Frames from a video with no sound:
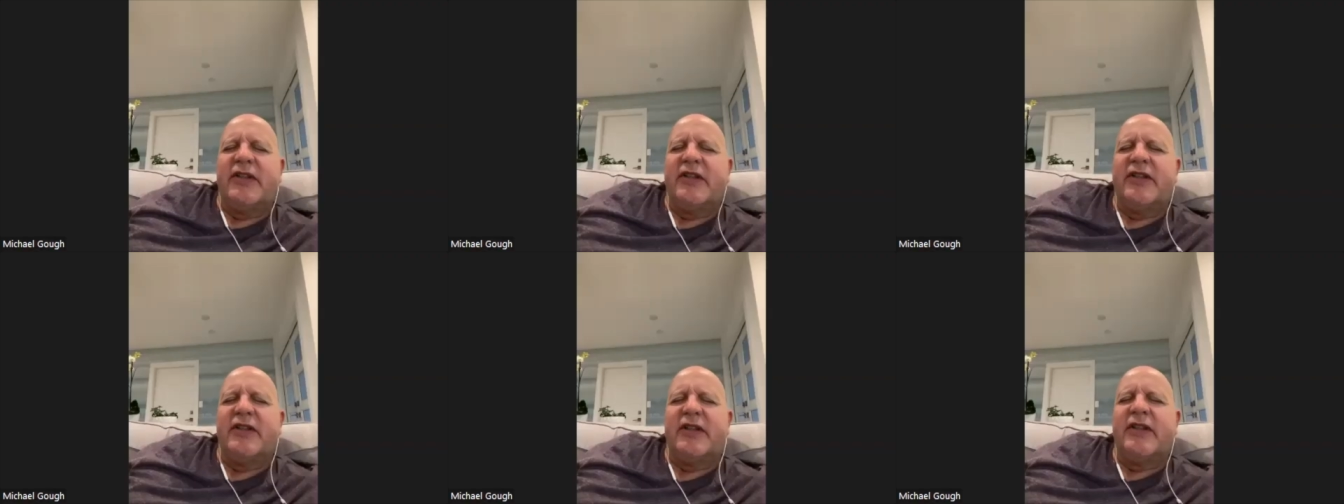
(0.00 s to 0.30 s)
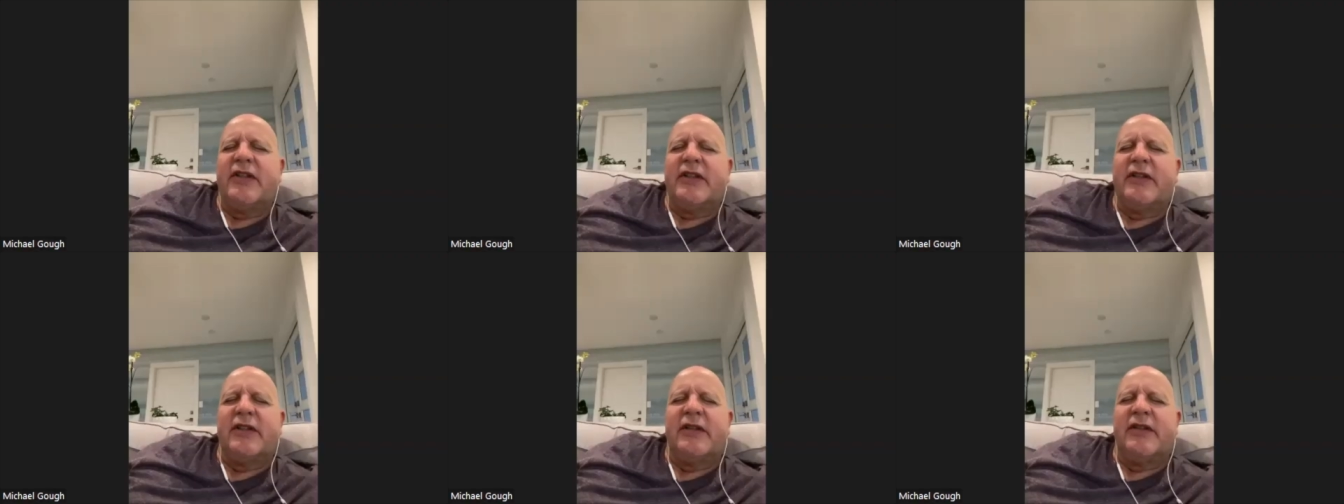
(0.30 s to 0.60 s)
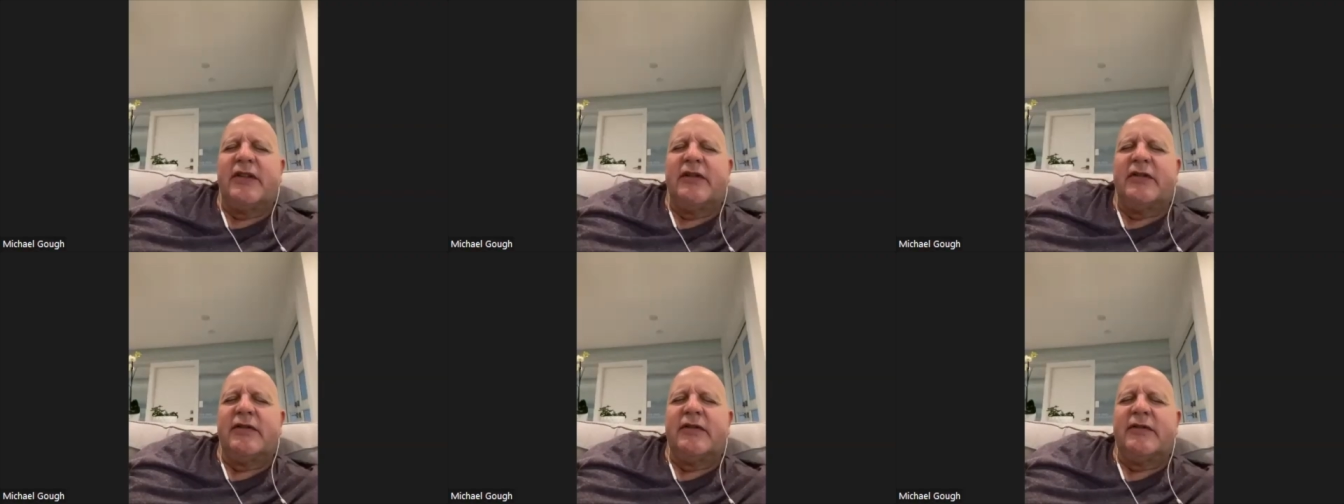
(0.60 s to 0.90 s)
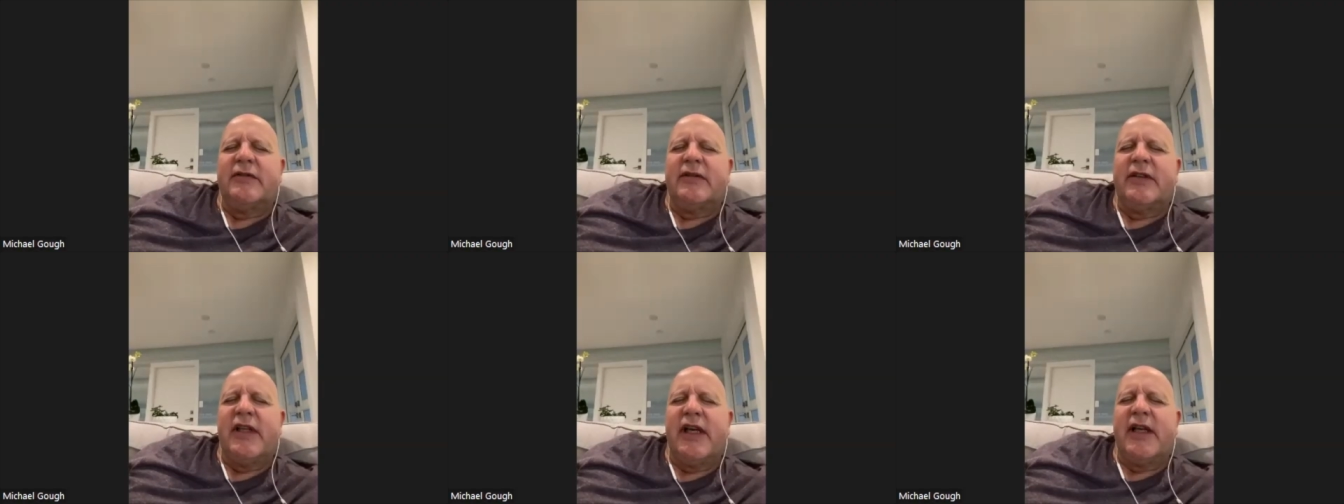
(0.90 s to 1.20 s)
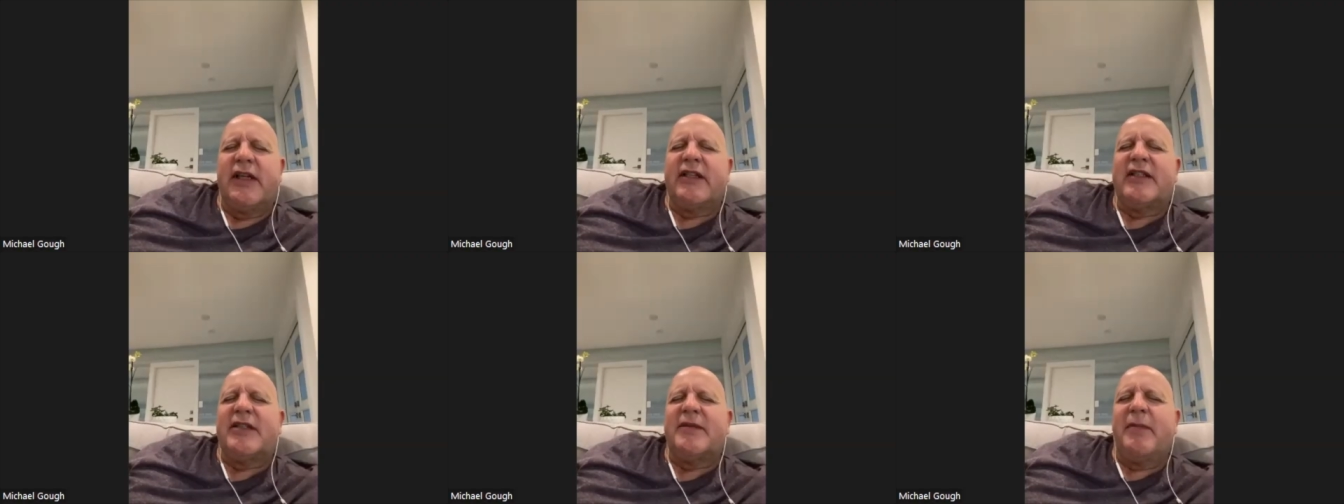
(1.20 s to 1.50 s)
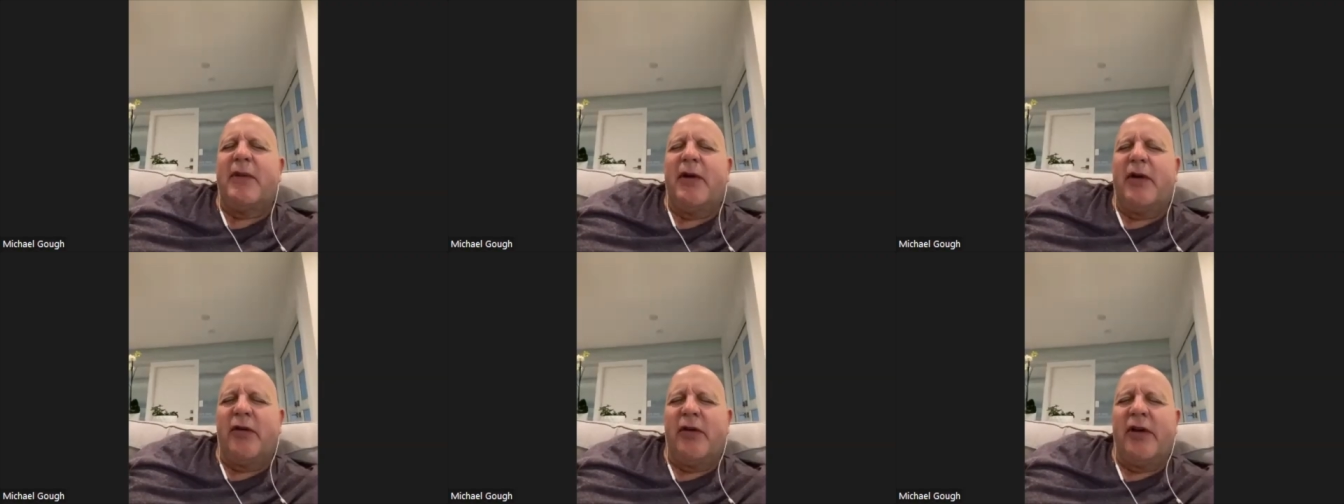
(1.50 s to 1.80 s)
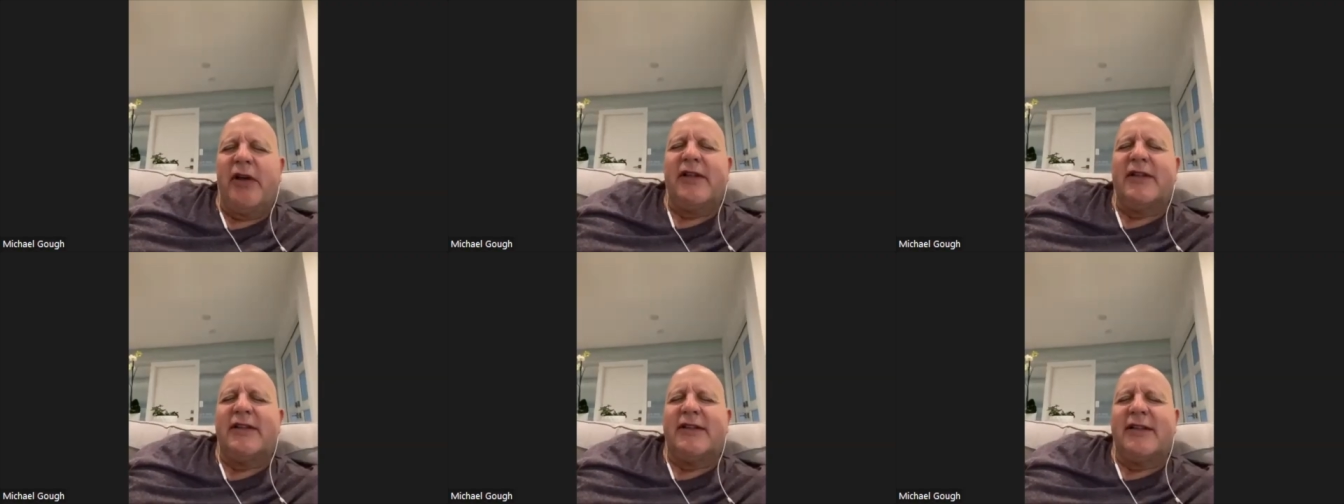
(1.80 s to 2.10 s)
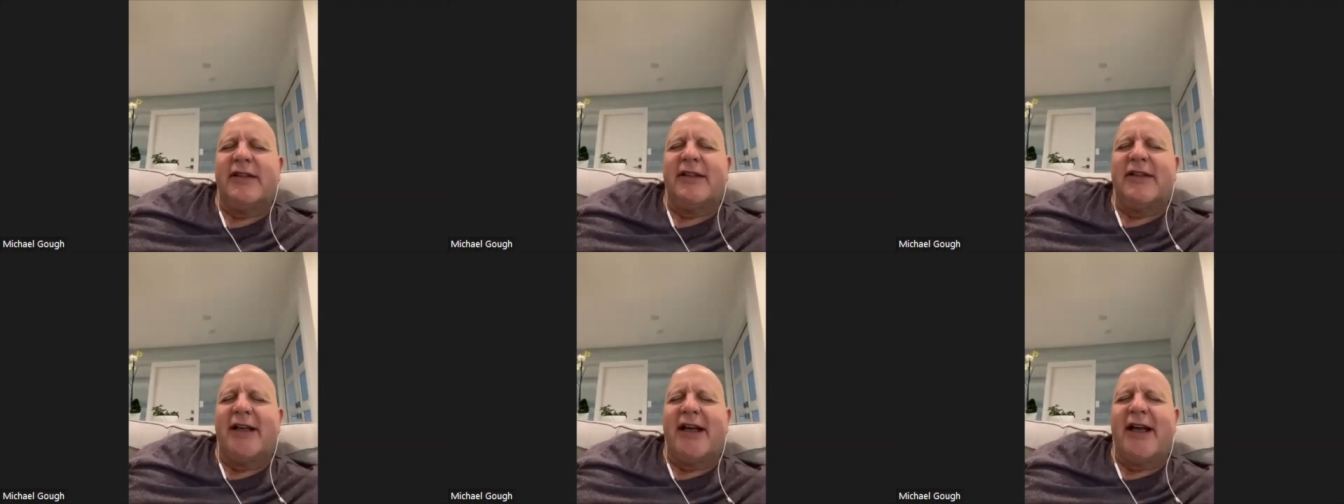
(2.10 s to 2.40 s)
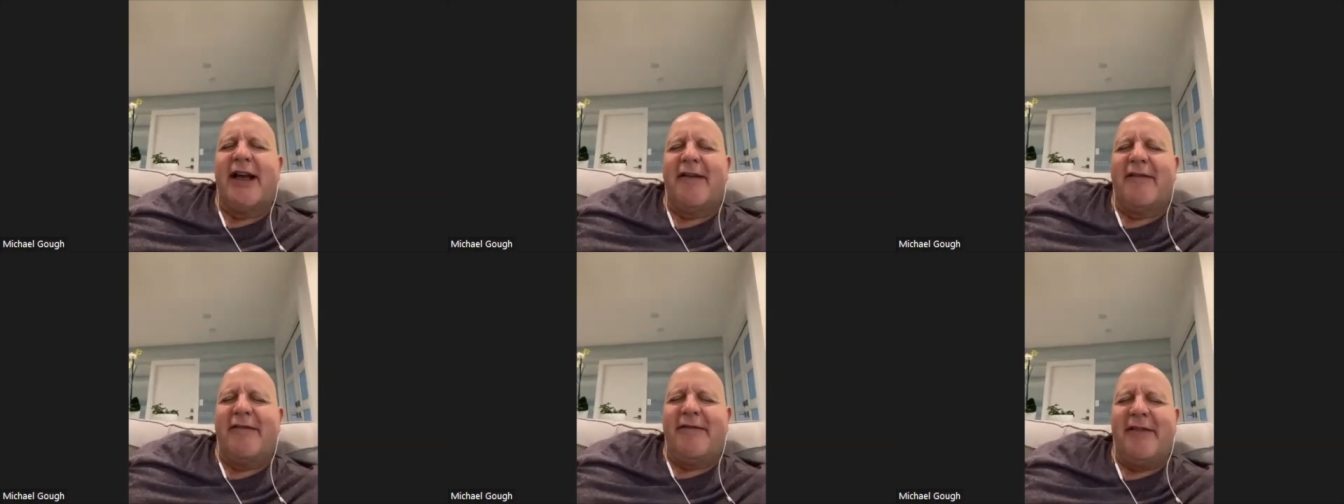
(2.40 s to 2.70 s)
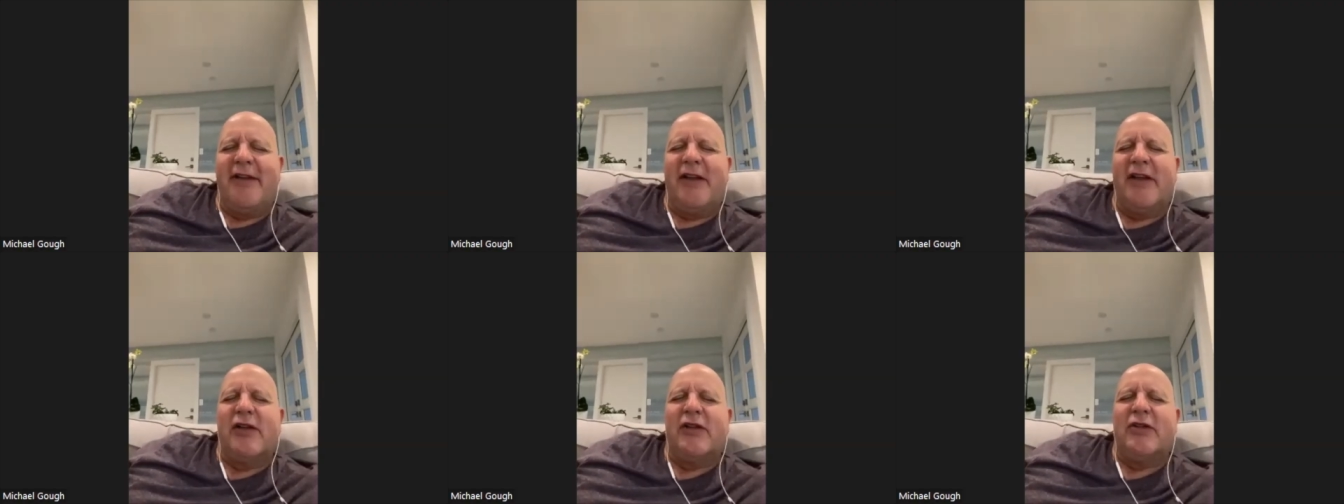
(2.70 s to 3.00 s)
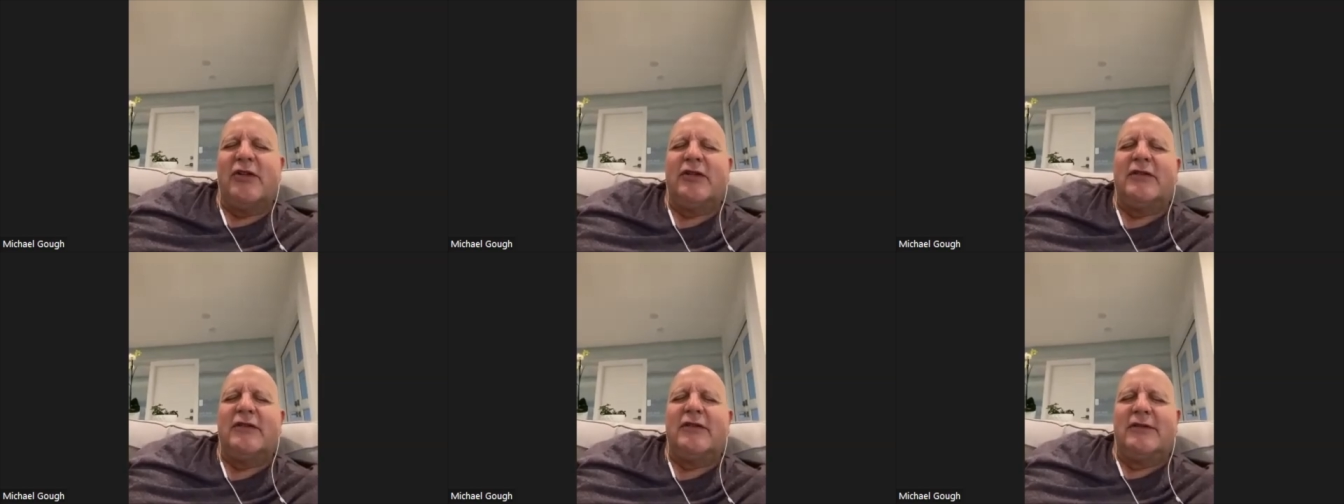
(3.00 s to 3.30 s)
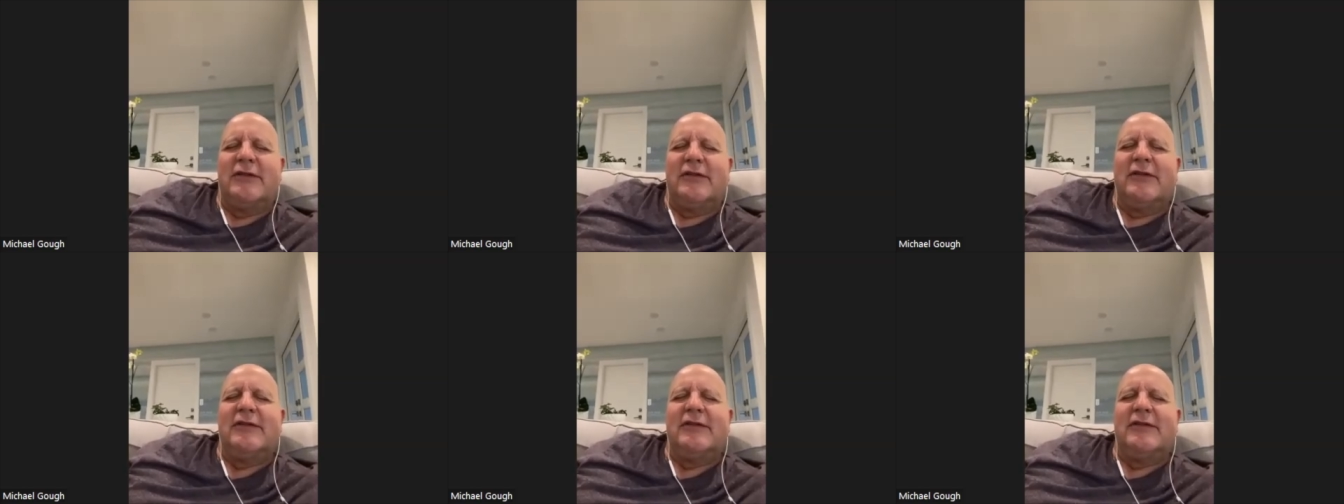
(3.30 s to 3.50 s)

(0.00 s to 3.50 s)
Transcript: isn't. The experience, I feel...